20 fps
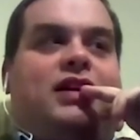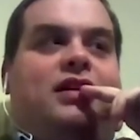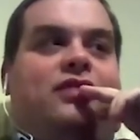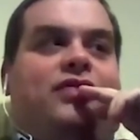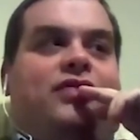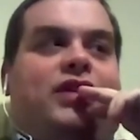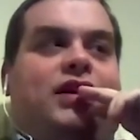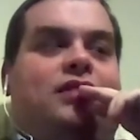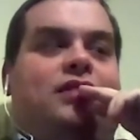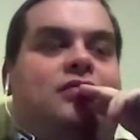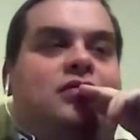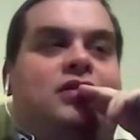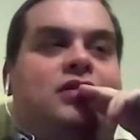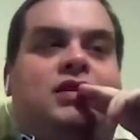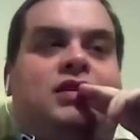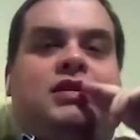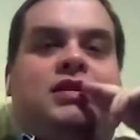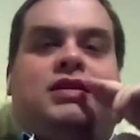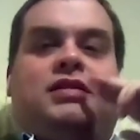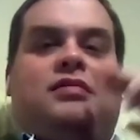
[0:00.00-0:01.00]
I think
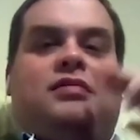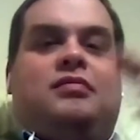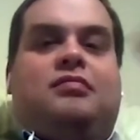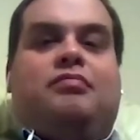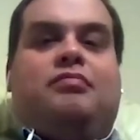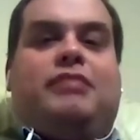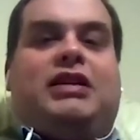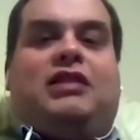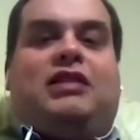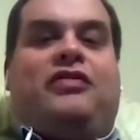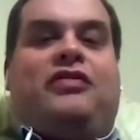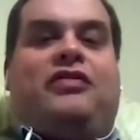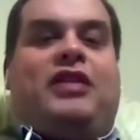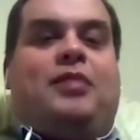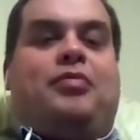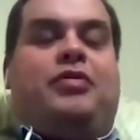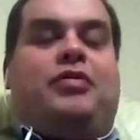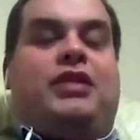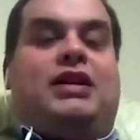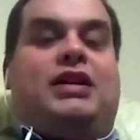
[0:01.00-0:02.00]
middle of
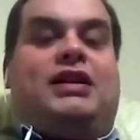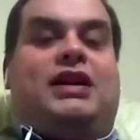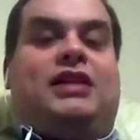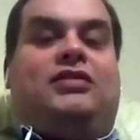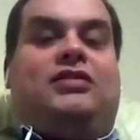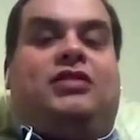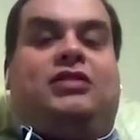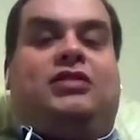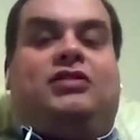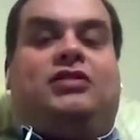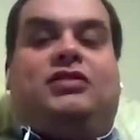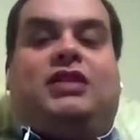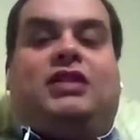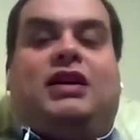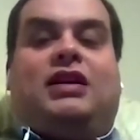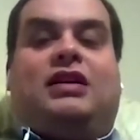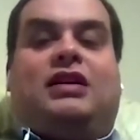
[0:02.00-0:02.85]
February at least, I should think.